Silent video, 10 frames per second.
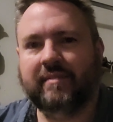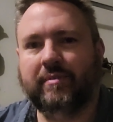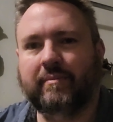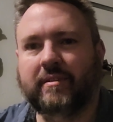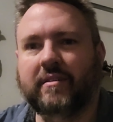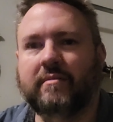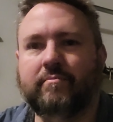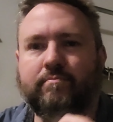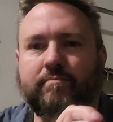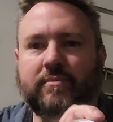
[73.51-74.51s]
probably
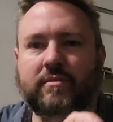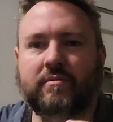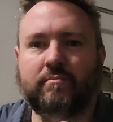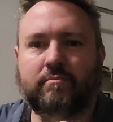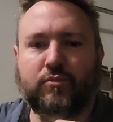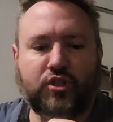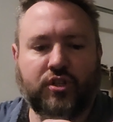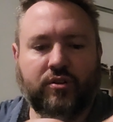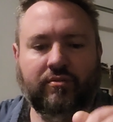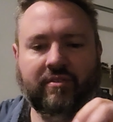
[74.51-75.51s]
mush
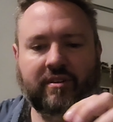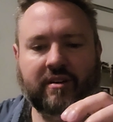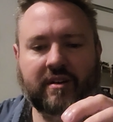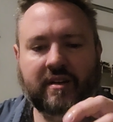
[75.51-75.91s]
it over.